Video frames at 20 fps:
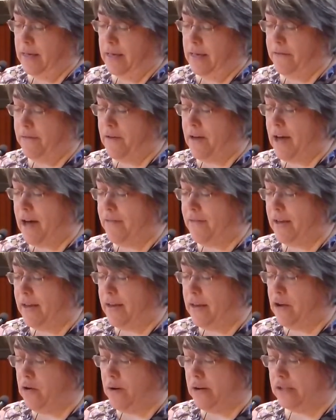If you have
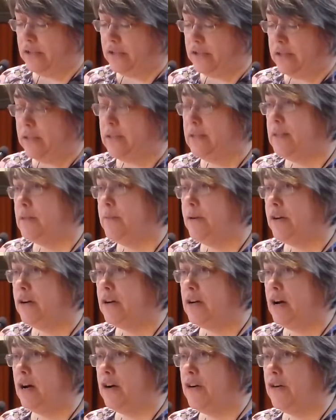any questions about
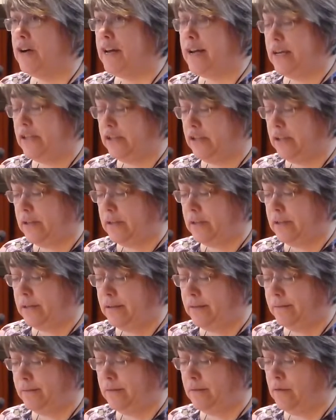our congregation
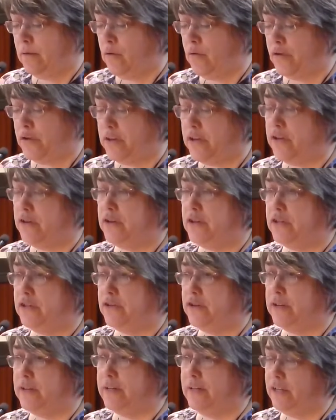or the
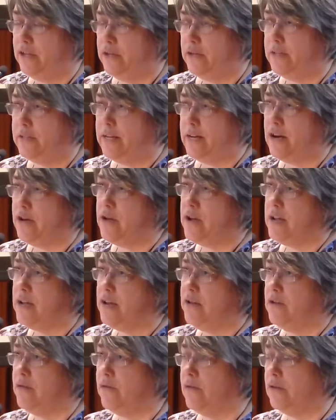
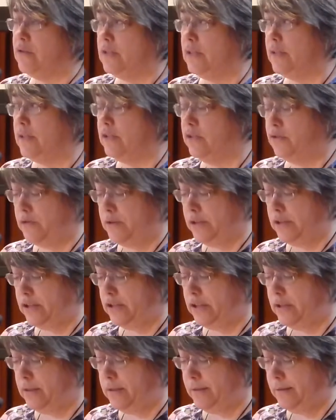Unitarian Universalist
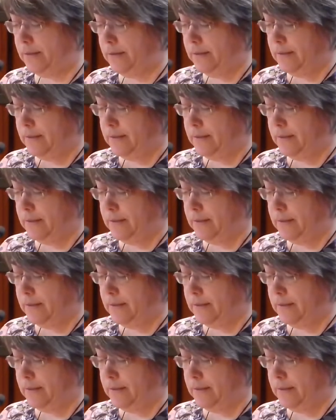tradition,